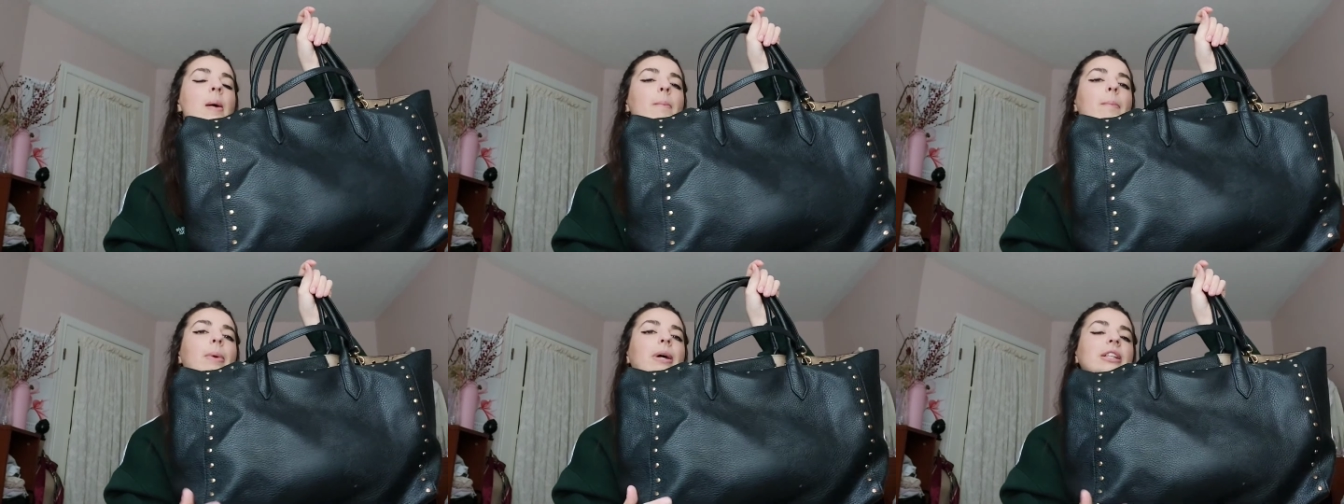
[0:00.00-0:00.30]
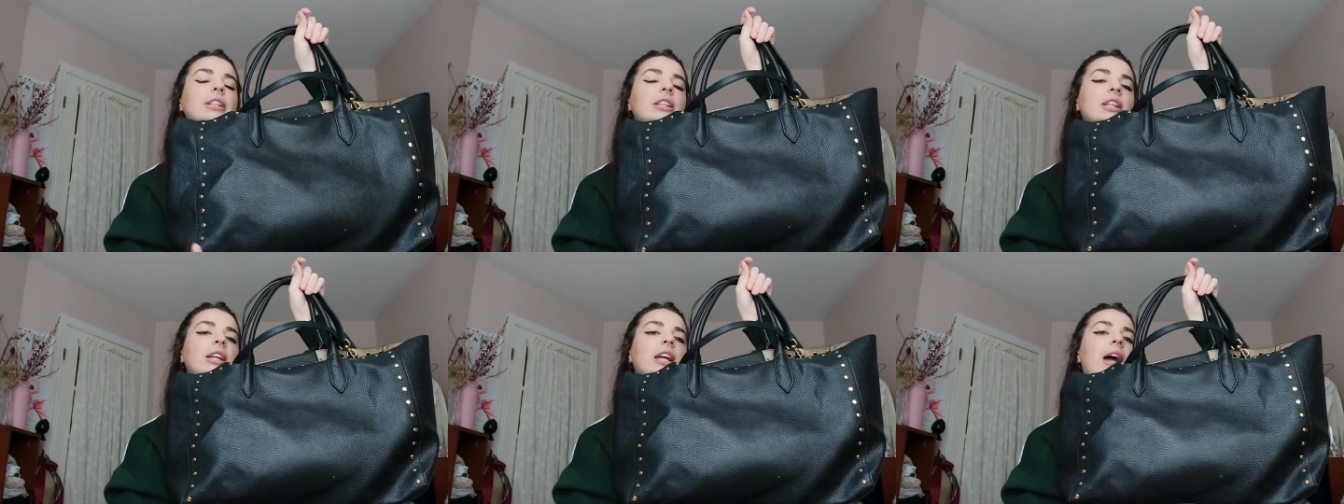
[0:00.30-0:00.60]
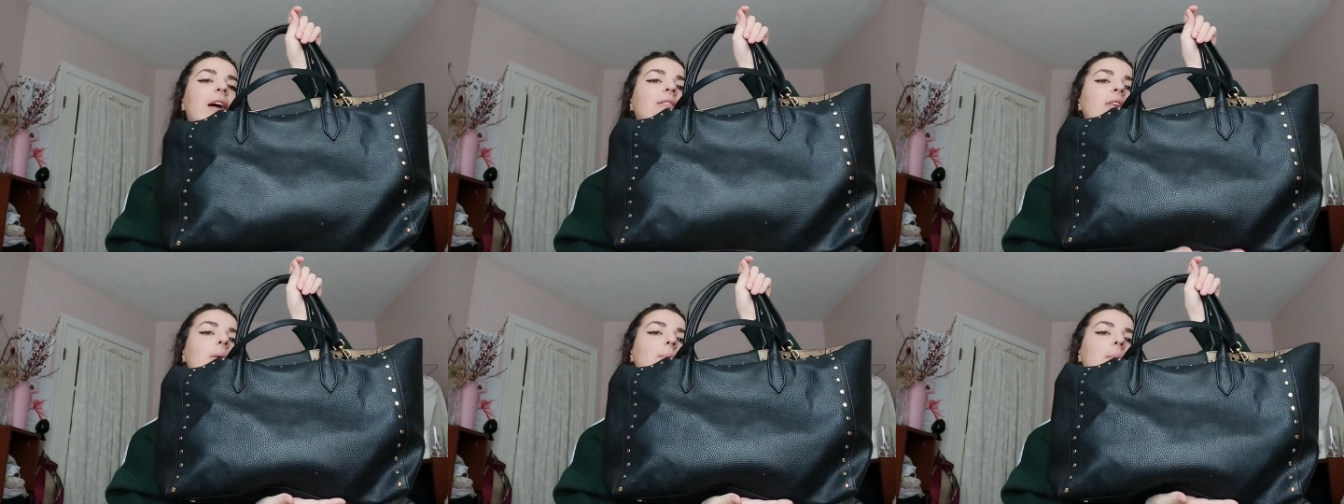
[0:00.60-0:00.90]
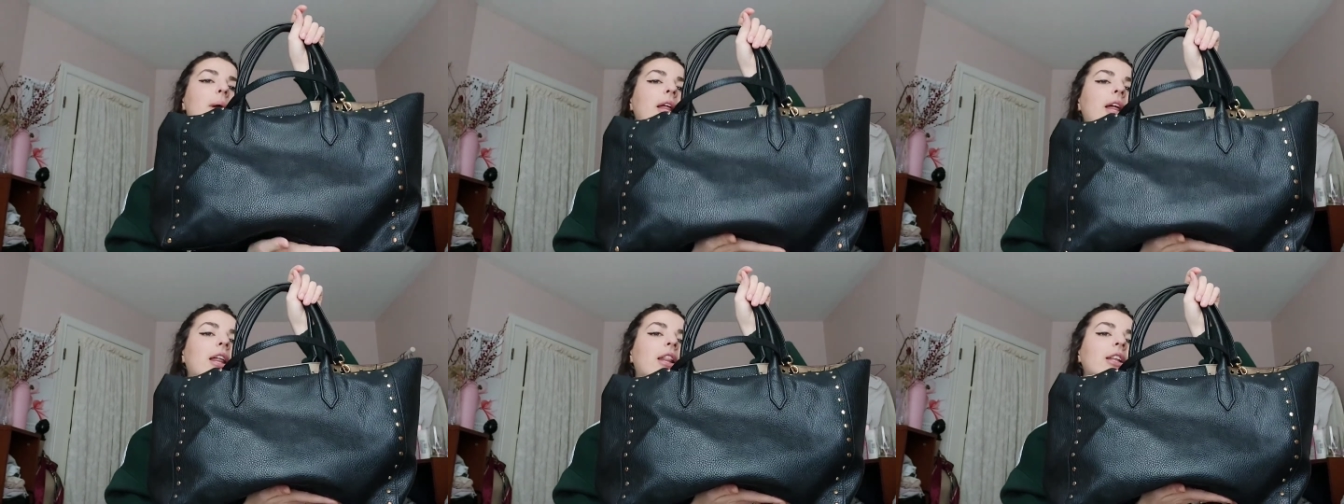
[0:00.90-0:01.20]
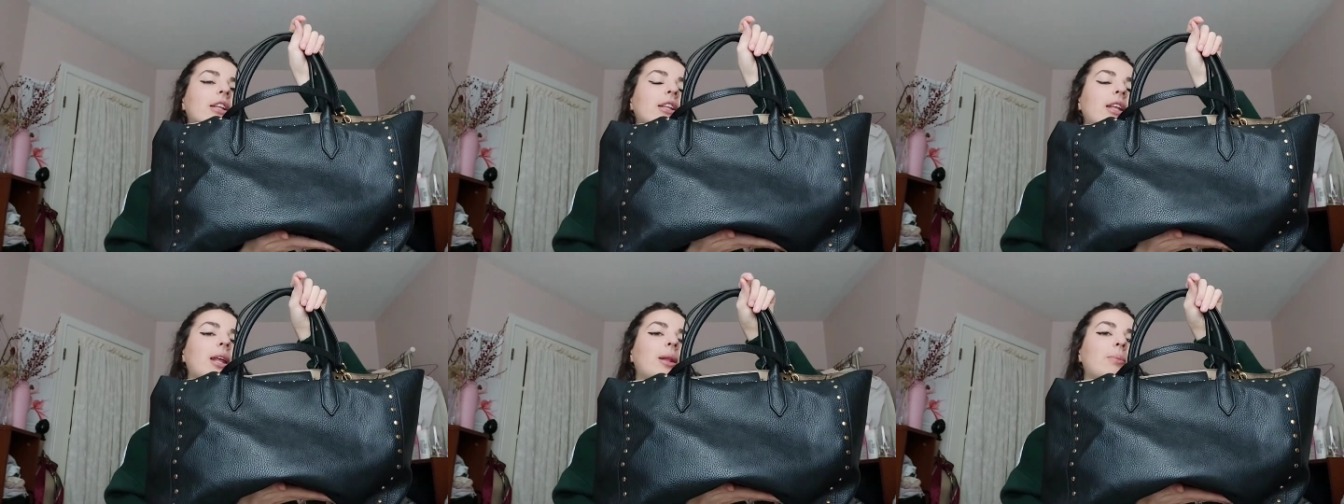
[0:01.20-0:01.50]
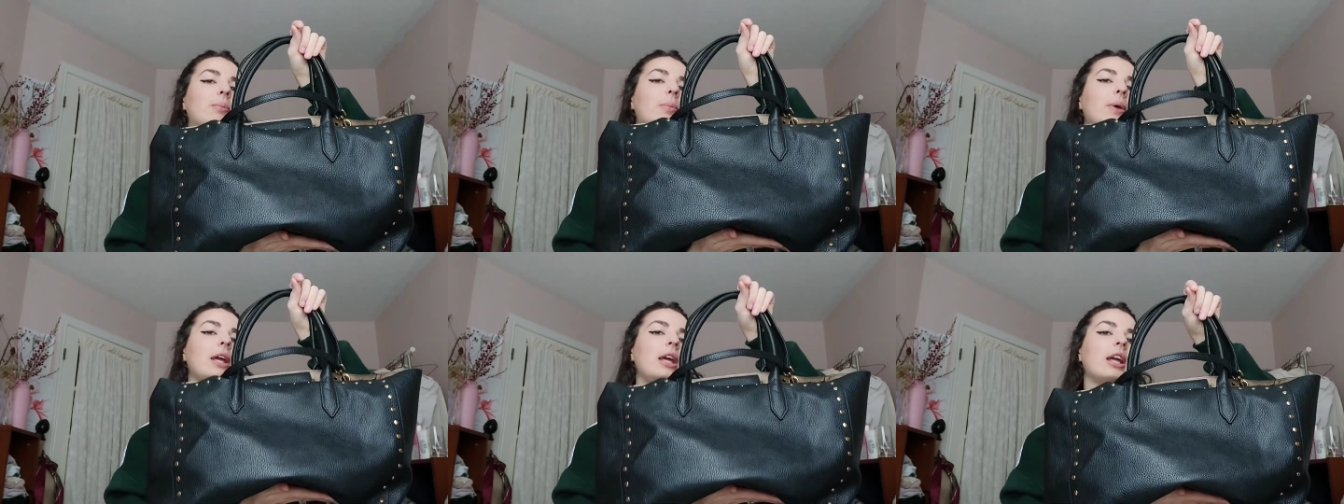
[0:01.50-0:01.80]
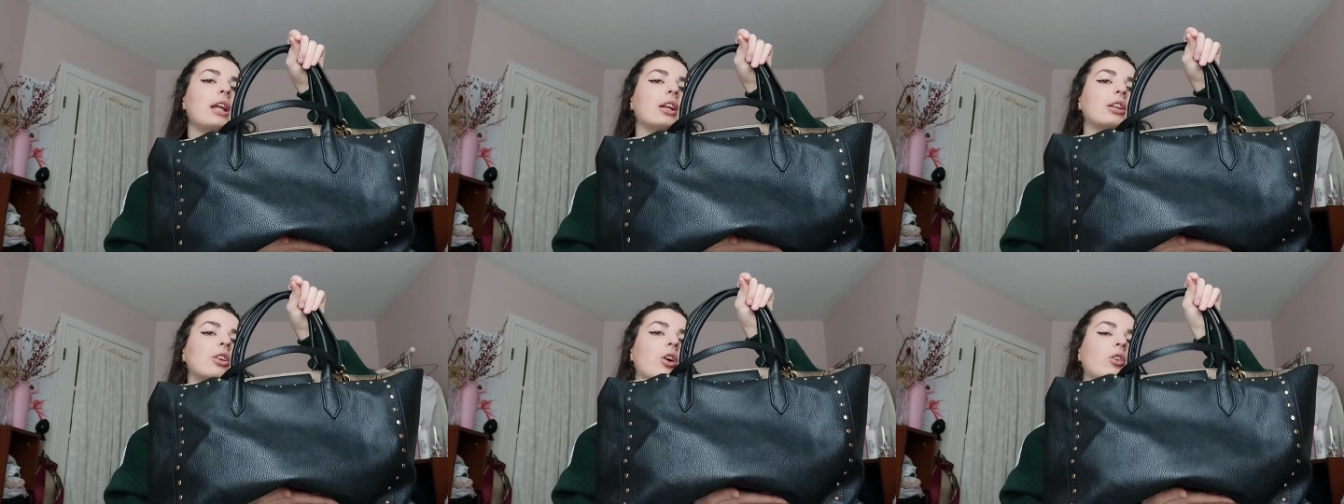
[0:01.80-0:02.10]
But I just think having a bag like this that's
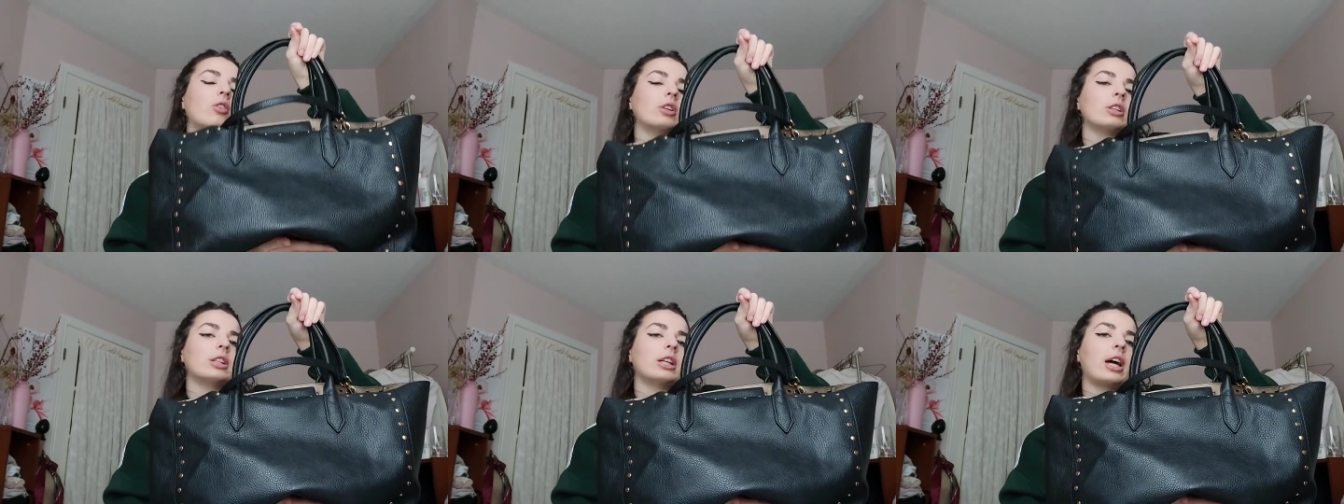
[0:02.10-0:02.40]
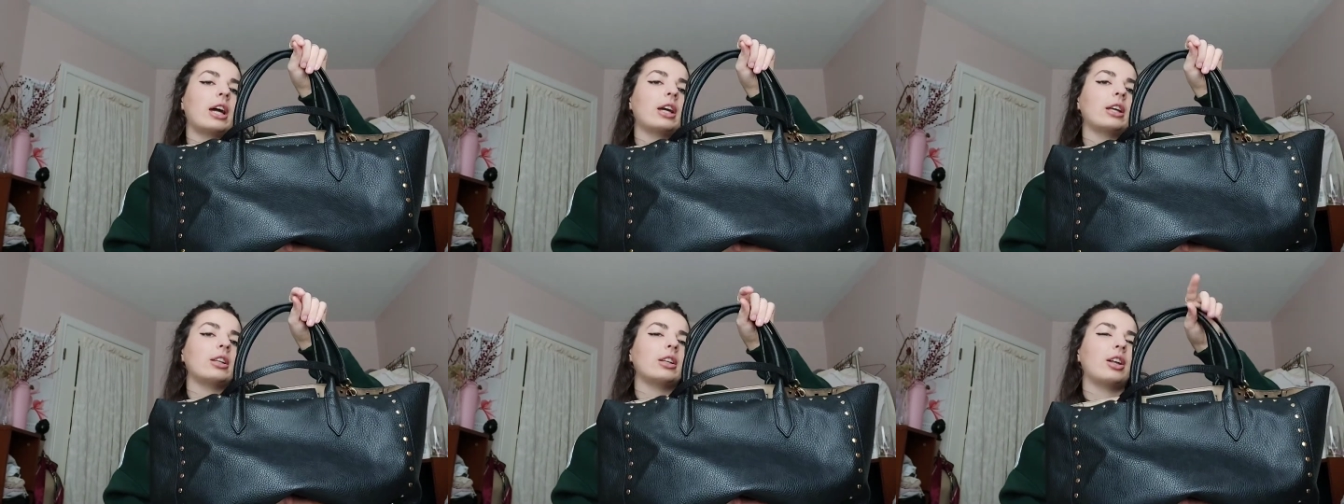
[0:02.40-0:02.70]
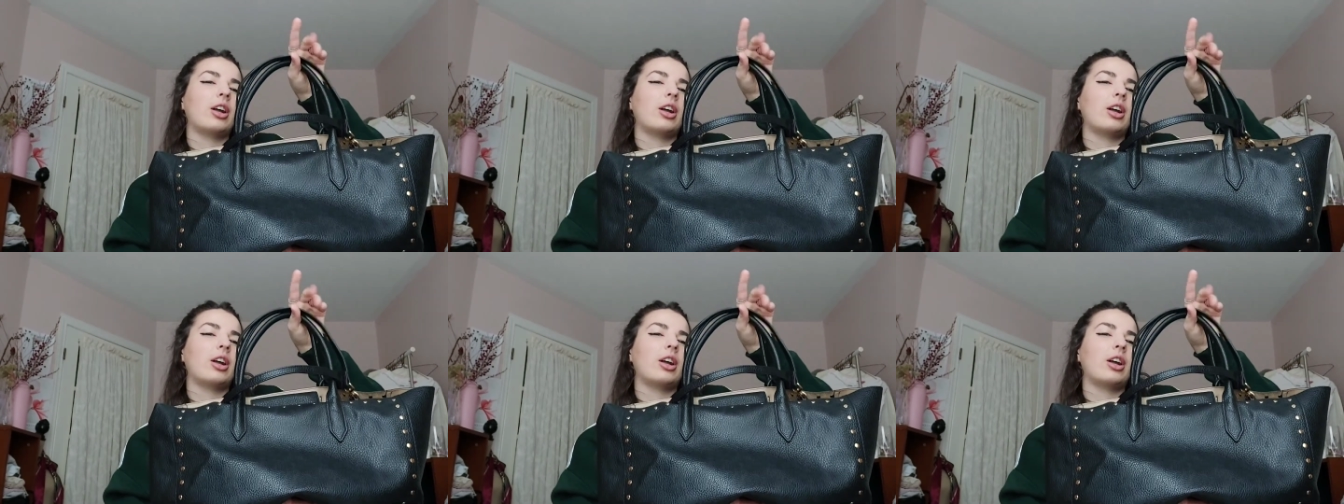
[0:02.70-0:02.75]
big, that's oversized,